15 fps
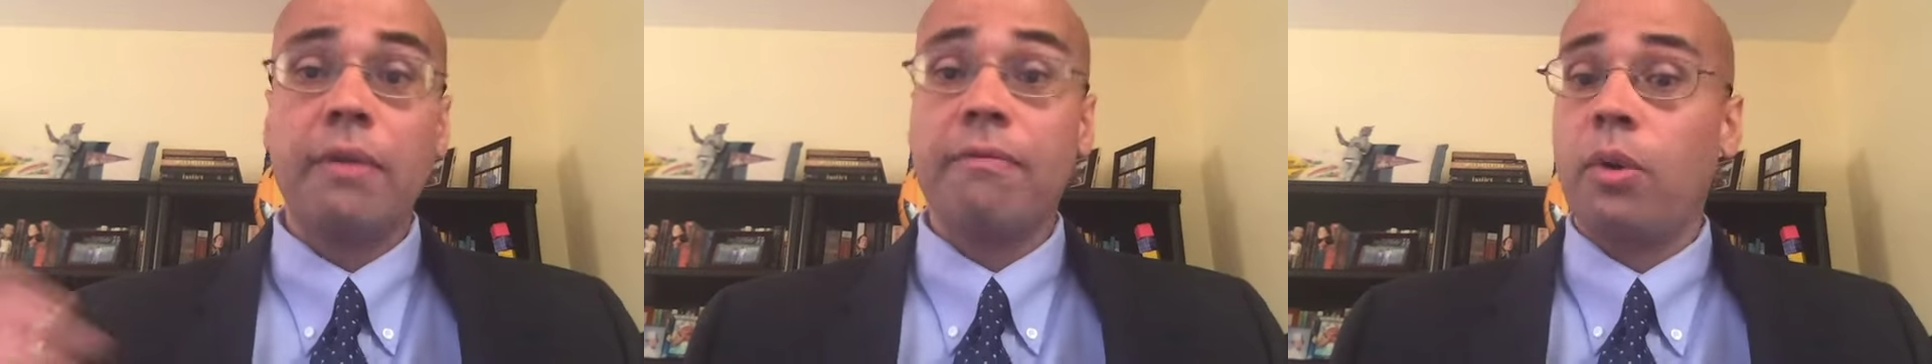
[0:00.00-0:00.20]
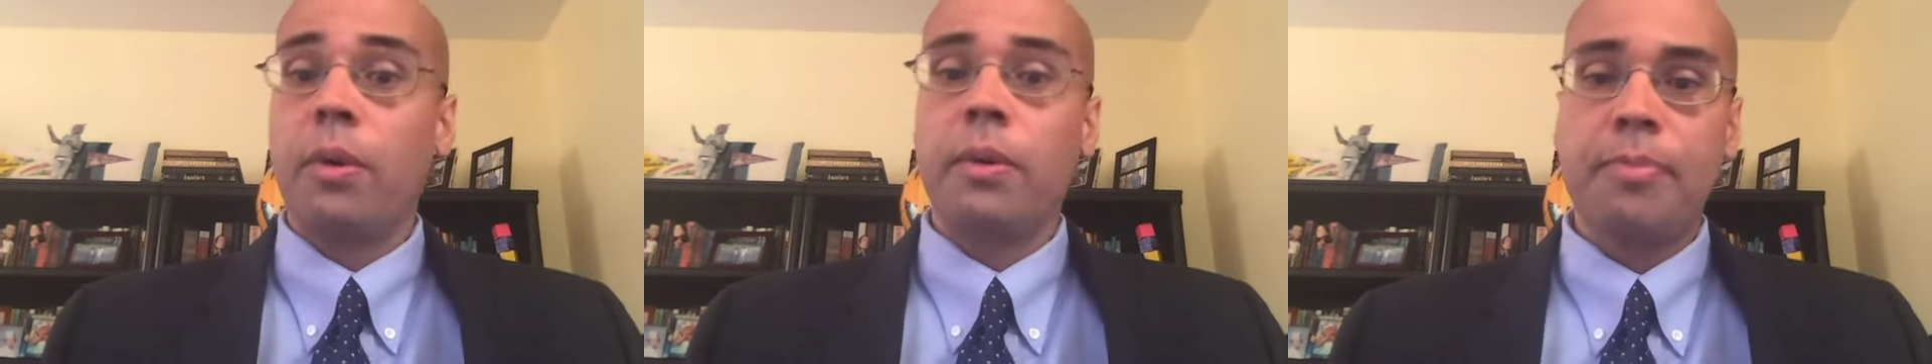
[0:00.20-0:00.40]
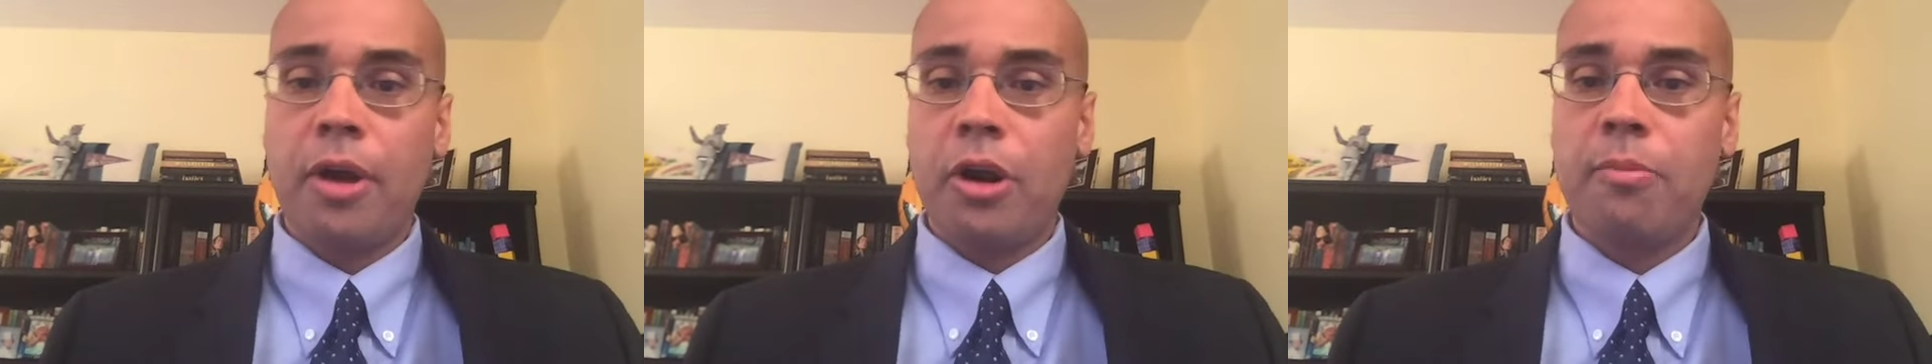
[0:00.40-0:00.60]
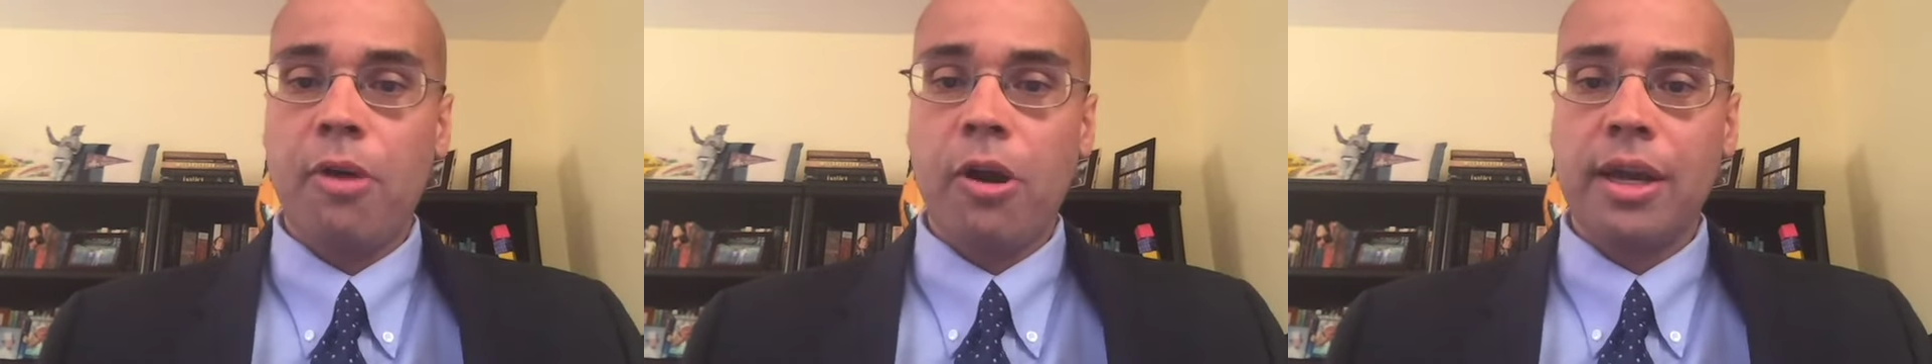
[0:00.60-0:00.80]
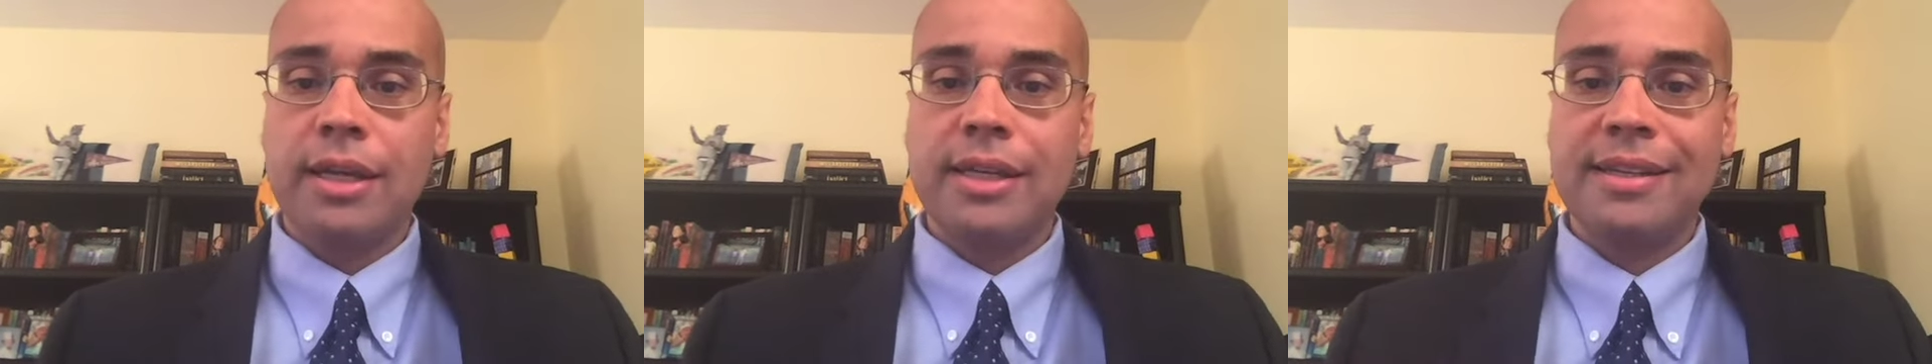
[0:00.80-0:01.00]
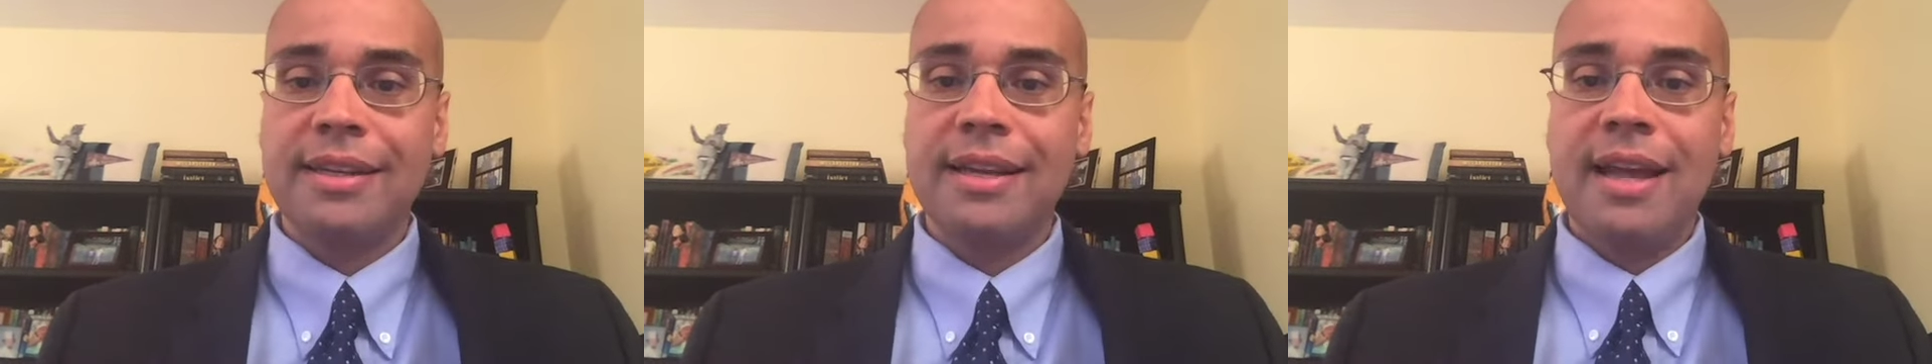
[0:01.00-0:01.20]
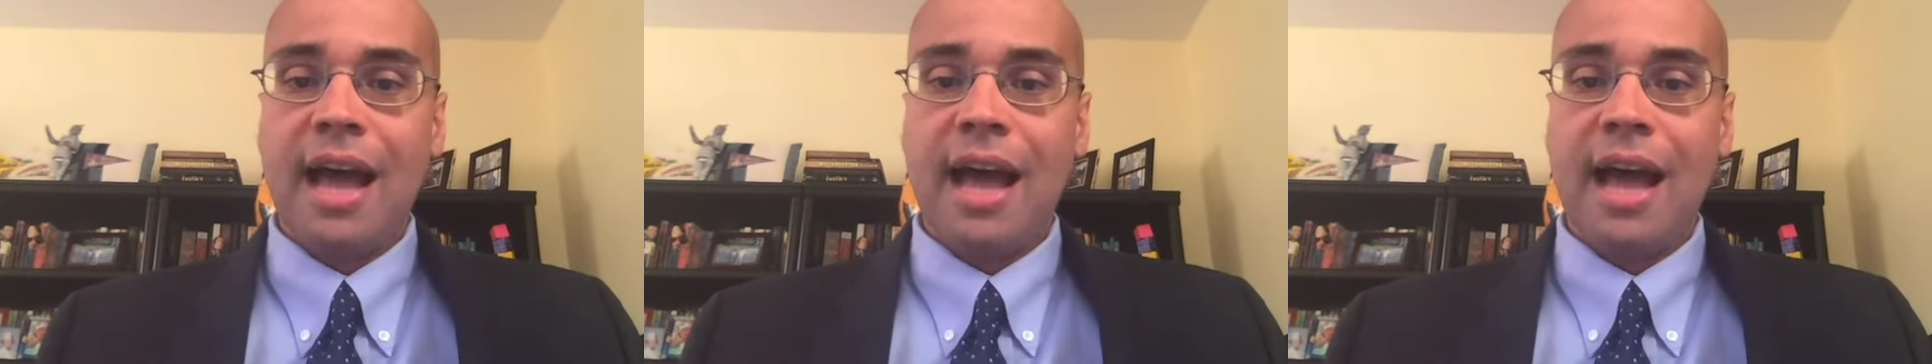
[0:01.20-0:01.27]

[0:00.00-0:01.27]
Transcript: forward with Better Markets,